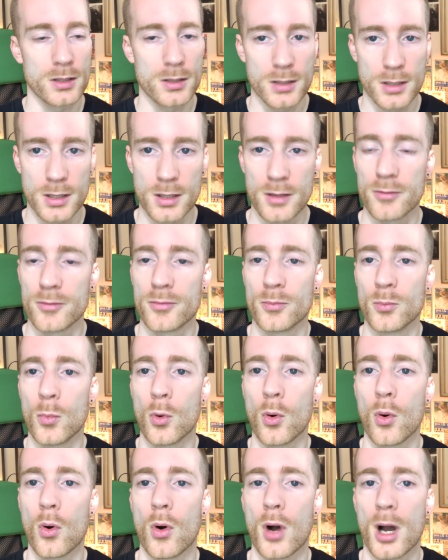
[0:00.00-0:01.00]
give
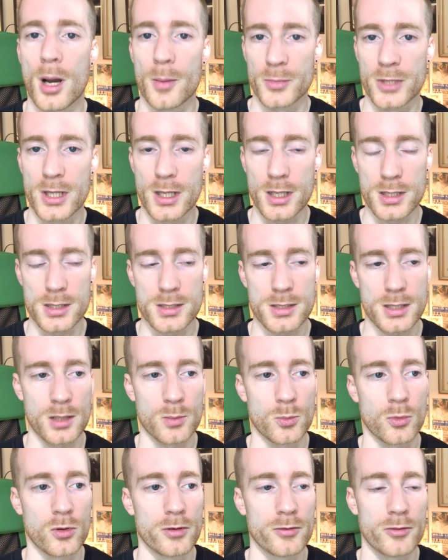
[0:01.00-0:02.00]
more updates and
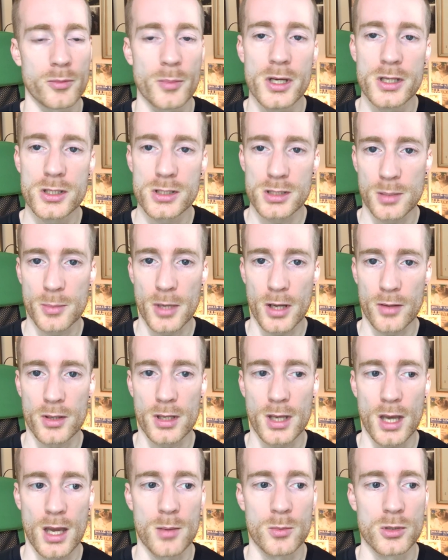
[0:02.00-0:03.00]
more information about the
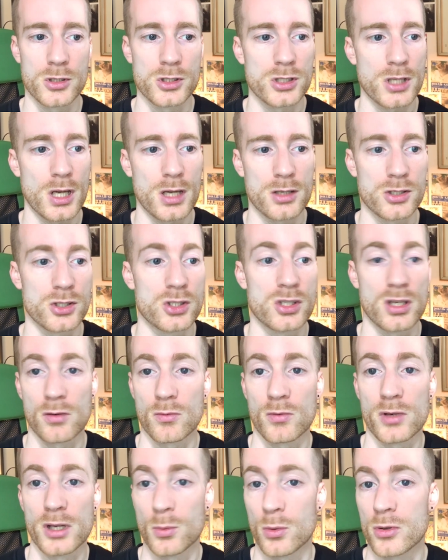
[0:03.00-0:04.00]
game and share just
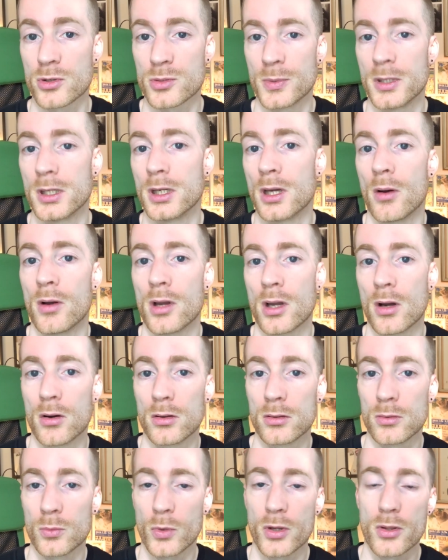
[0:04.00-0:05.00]
generally what's been going
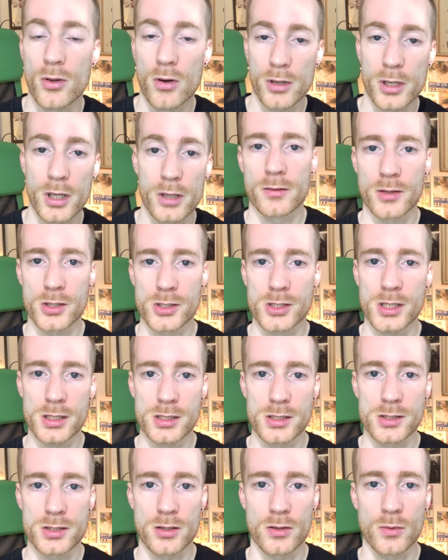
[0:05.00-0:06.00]
on with Hokko. The
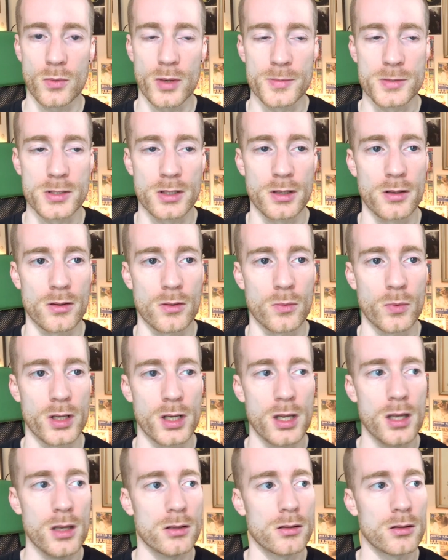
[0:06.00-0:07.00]
changes to the website that
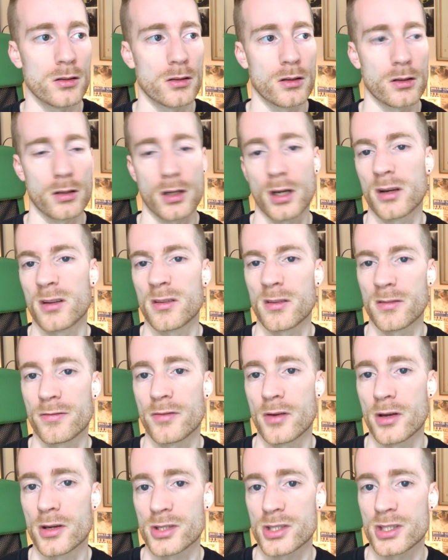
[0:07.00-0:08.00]
went in are kind of the
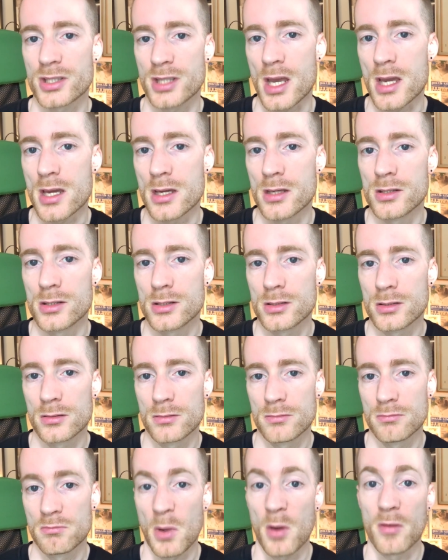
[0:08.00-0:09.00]
first stage
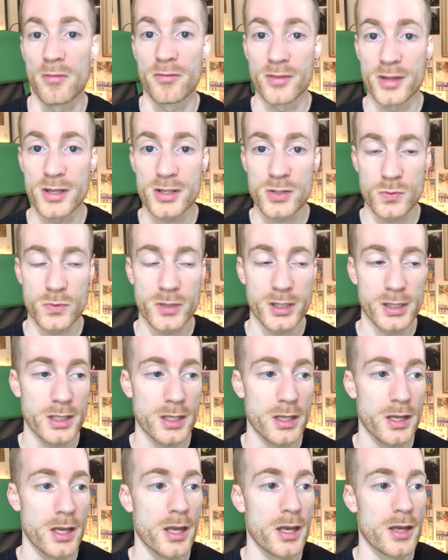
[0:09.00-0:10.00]
of this
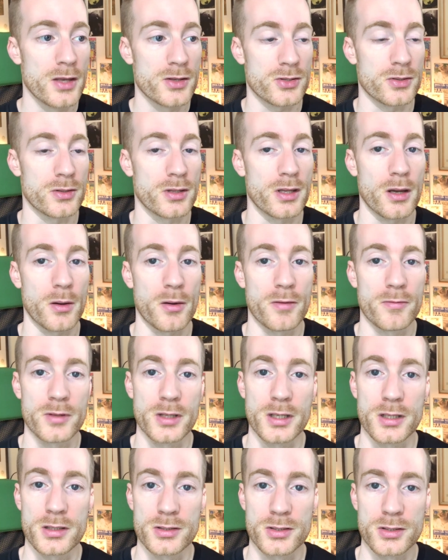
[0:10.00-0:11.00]
really. So now
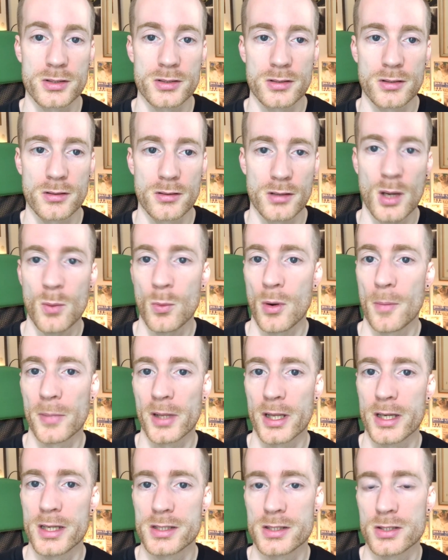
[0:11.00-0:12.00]
everything's in one
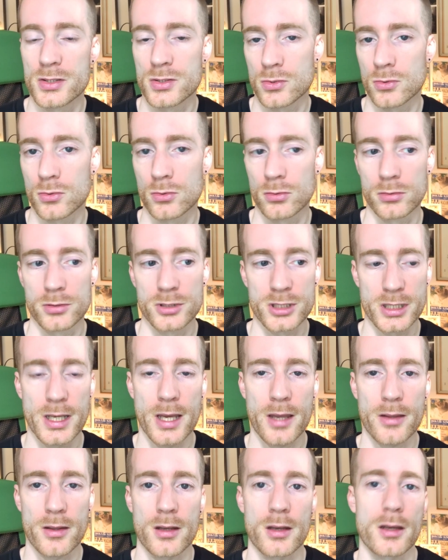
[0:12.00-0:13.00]
place, it's all
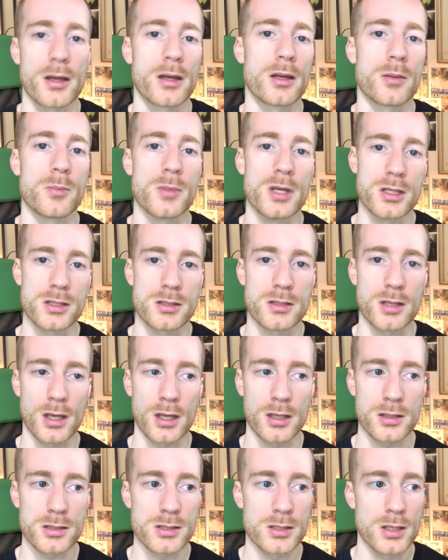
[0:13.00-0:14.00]
together, and it means
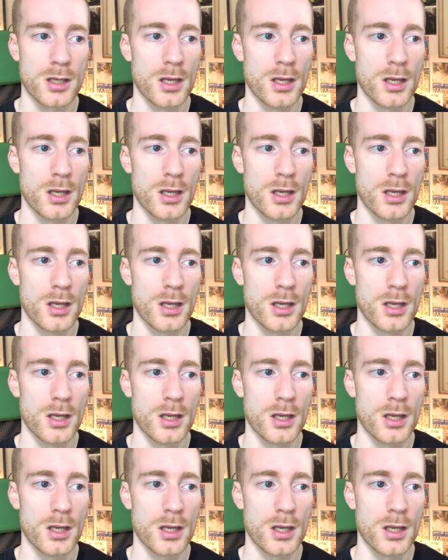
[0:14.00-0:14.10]
that